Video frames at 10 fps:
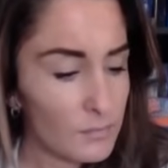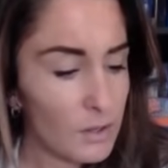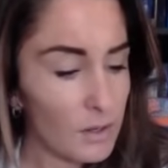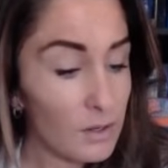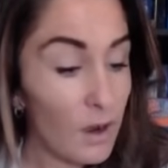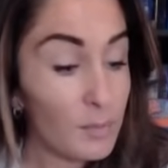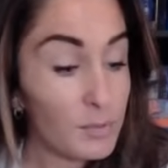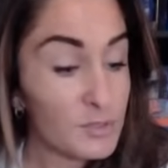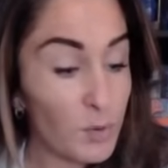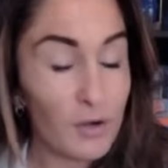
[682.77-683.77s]

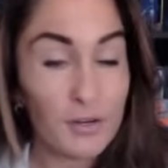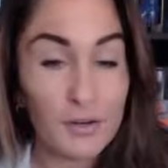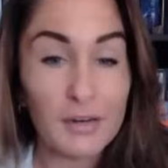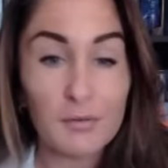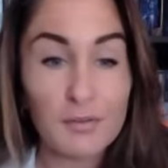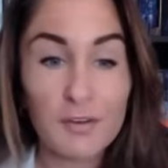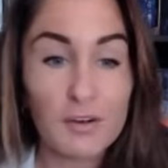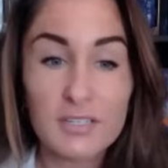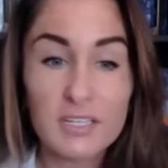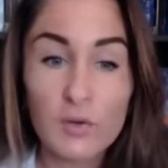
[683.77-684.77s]
Accomplice partner in
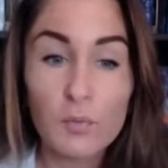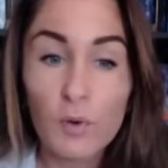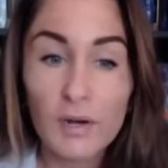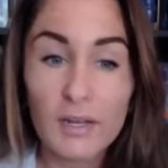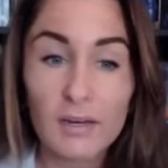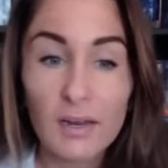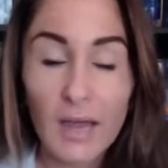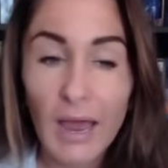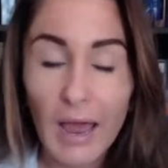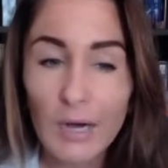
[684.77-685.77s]
reverse. He wouldn't
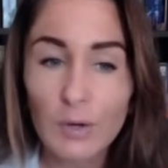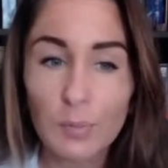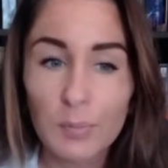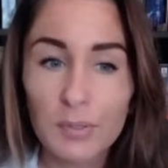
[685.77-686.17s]
help.